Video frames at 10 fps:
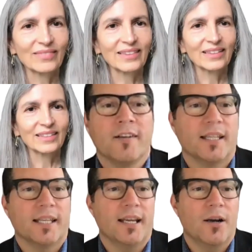
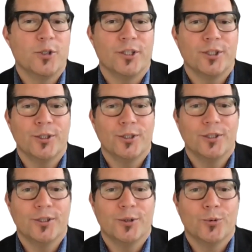Definitely.
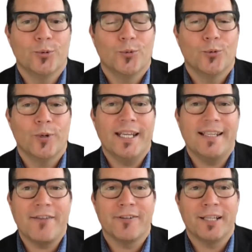We
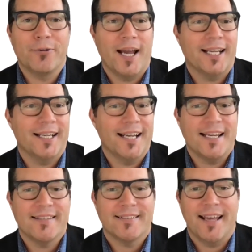definitely
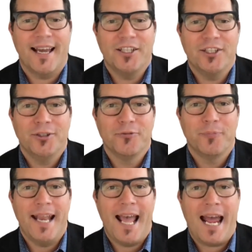recognize that you've
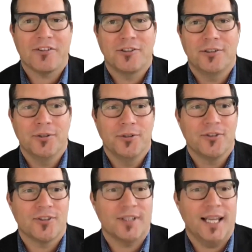been asked to
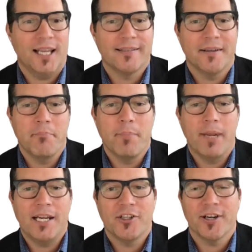select a
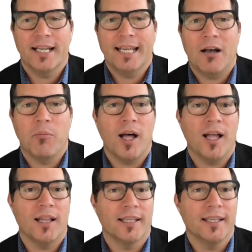major at Cal
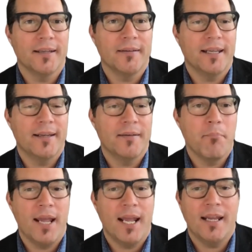Poly,
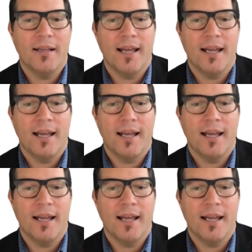and may,